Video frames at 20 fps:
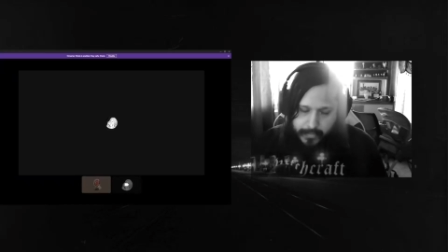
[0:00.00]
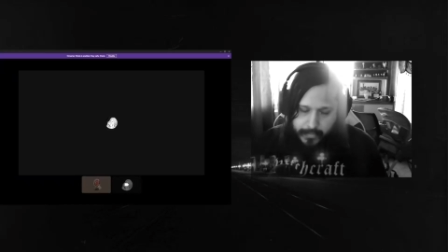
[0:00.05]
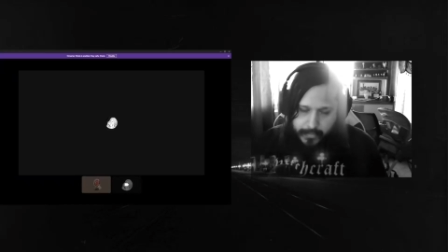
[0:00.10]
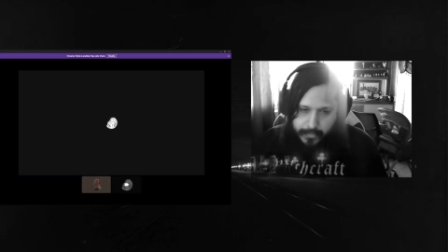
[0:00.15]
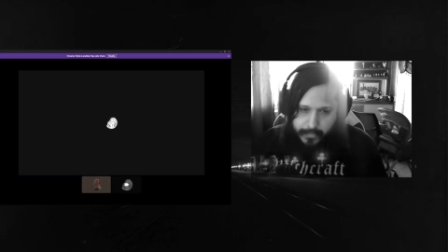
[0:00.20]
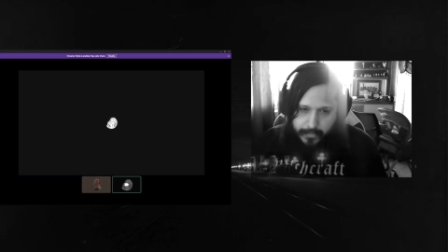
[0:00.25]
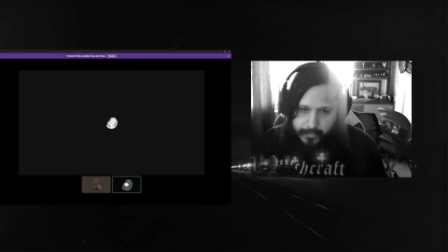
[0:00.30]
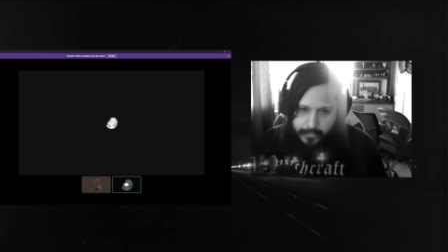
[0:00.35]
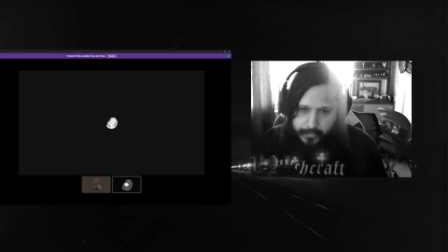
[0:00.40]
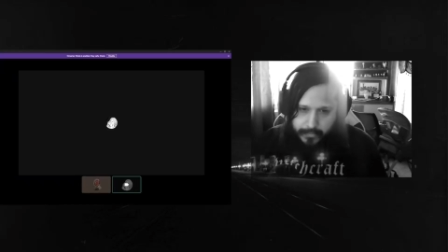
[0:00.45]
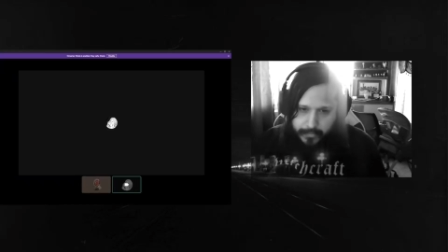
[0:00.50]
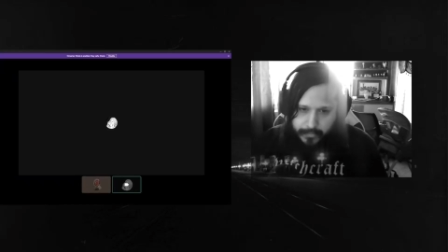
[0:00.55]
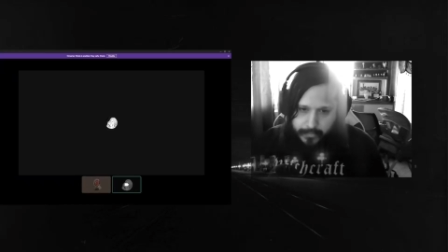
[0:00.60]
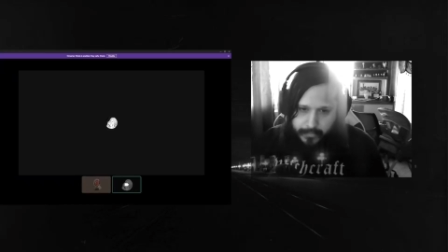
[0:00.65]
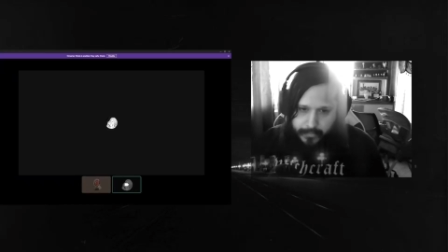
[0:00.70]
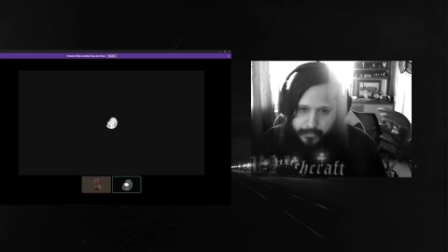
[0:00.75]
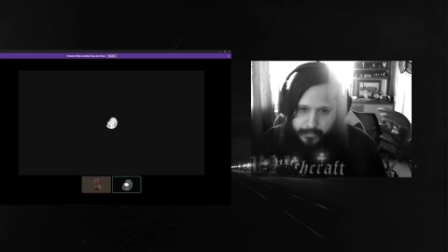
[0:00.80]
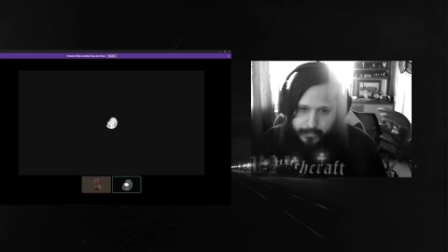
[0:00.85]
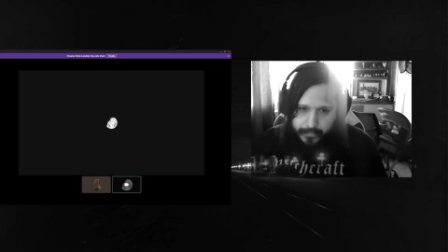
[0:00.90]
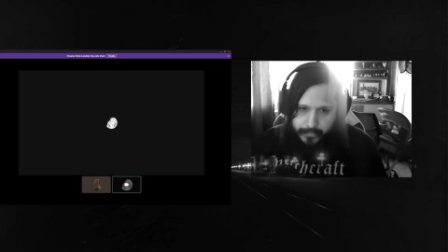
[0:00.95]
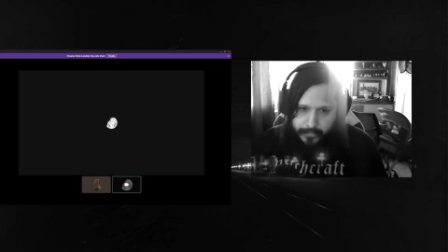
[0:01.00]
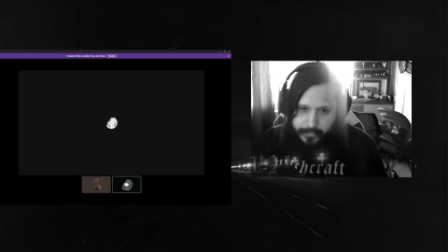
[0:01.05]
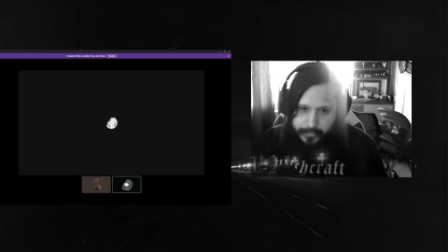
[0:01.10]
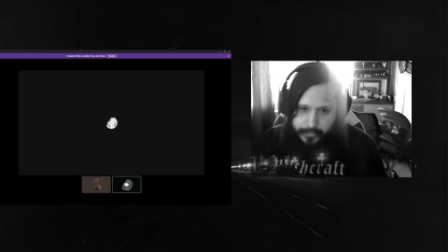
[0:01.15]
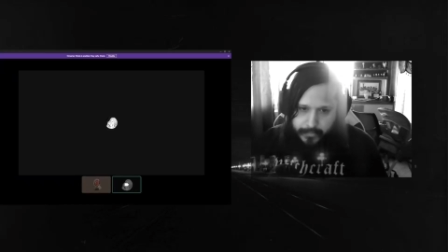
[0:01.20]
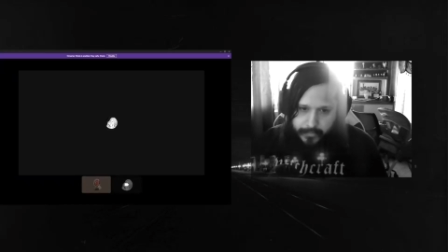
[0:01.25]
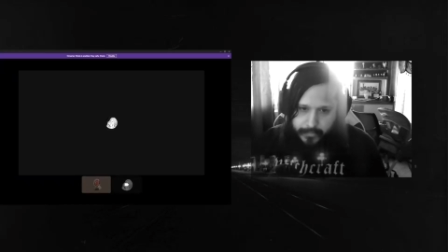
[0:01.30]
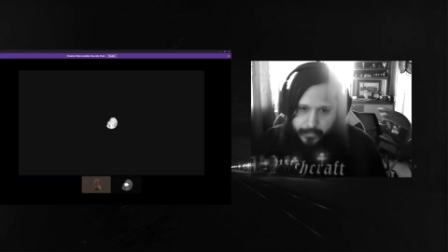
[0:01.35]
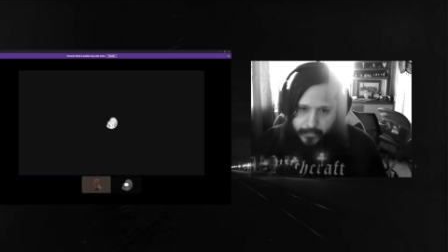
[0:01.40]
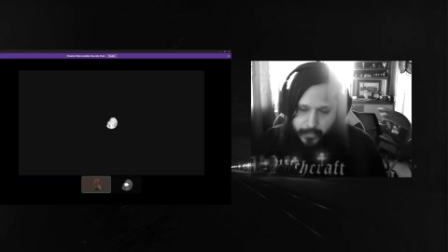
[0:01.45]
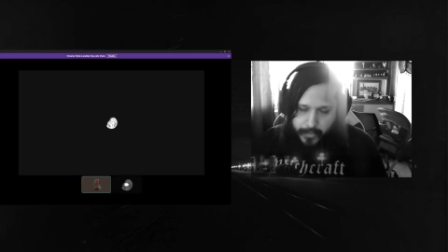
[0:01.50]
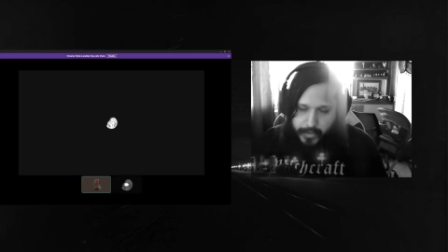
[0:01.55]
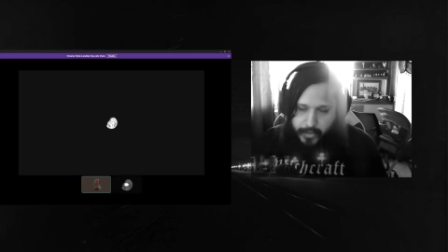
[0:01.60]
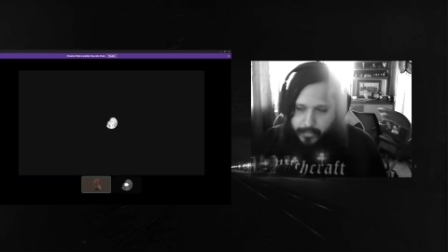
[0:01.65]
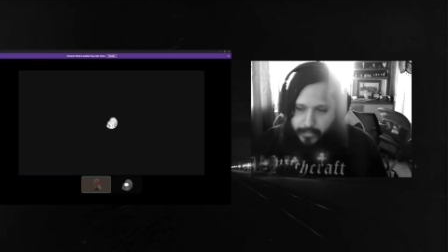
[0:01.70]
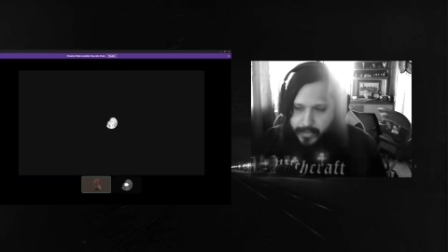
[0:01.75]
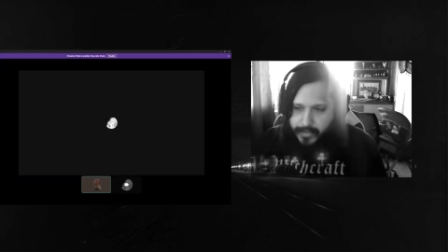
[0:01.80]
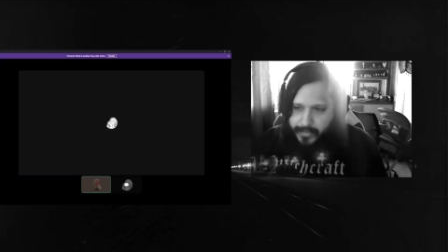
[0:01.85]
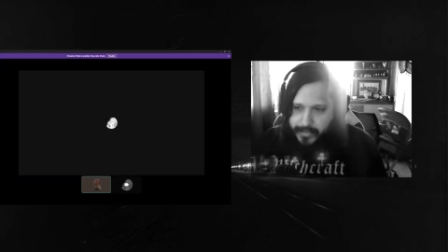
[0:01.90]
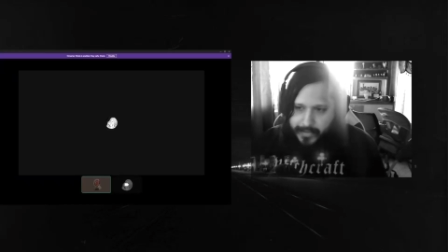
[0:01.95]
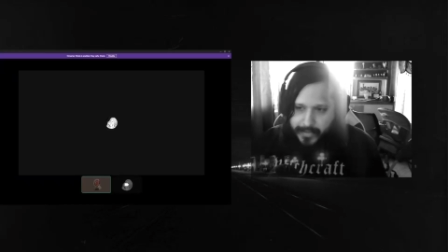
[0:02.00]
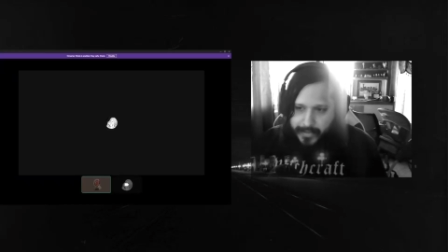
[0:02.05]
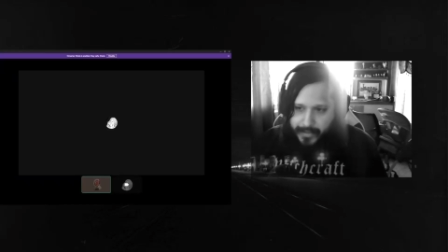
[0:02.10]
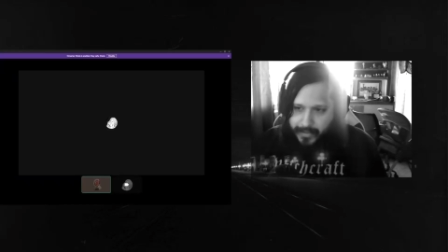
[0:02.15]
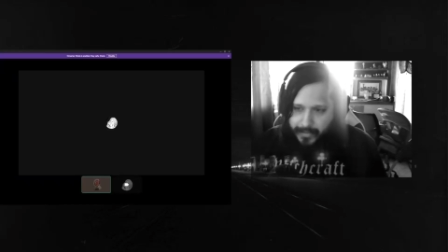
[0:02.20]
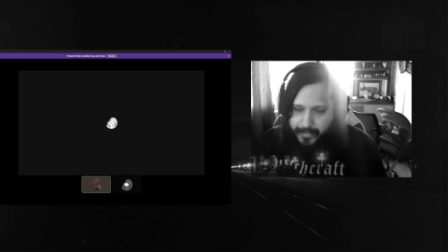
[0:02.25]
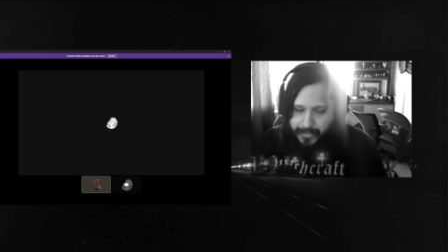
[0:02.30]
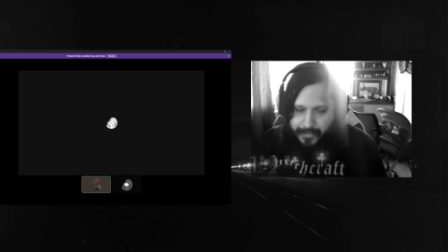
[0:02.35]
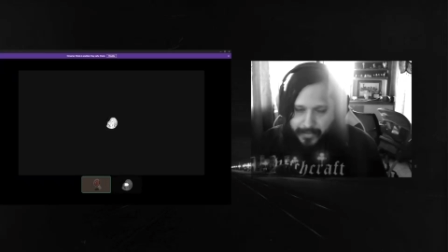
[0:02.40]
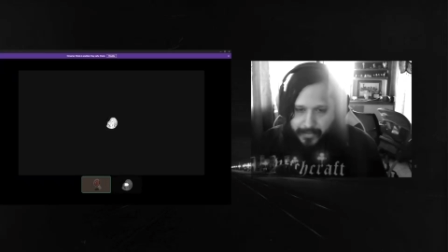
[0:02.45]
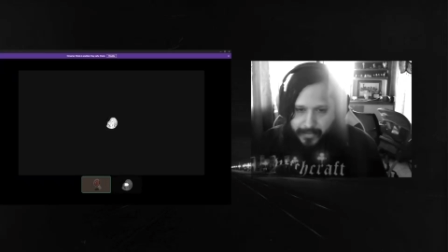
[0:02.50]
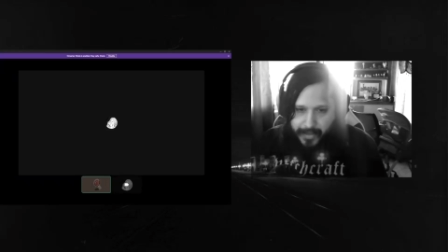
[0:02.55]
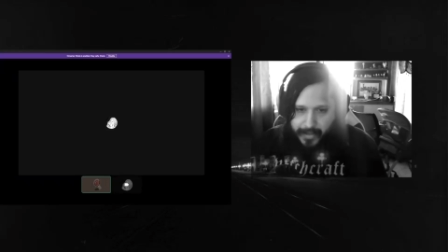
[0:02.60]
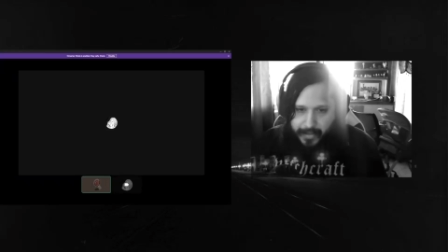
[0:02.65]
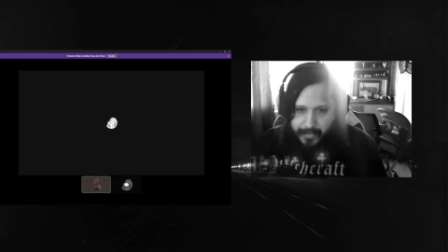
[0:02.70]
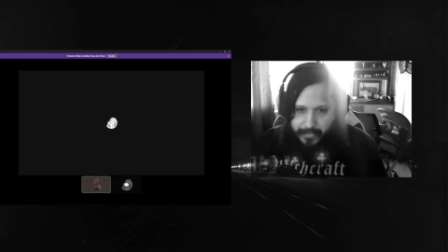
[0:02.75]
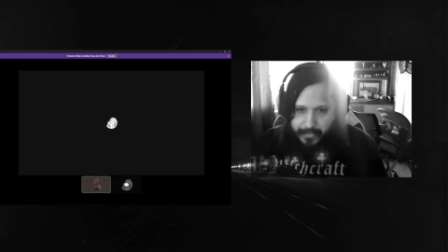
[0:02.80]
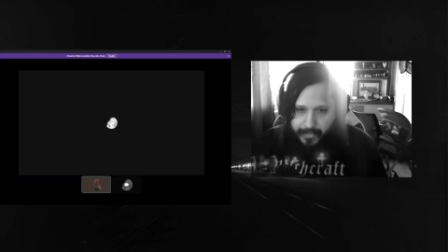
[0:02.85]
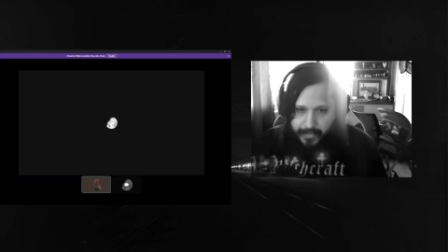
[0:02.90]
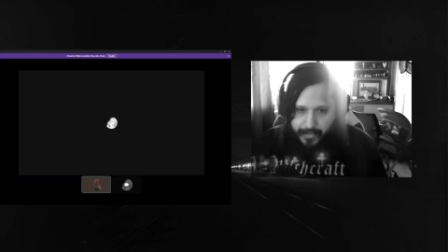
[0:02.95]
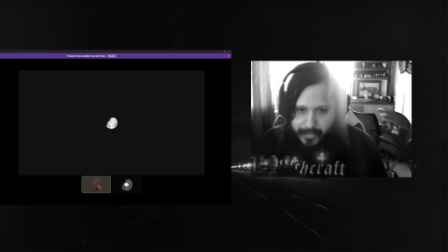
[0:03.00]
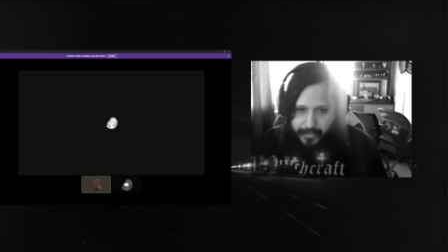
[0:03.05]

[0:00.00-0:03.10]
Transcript: Um. Or humans that you interact with.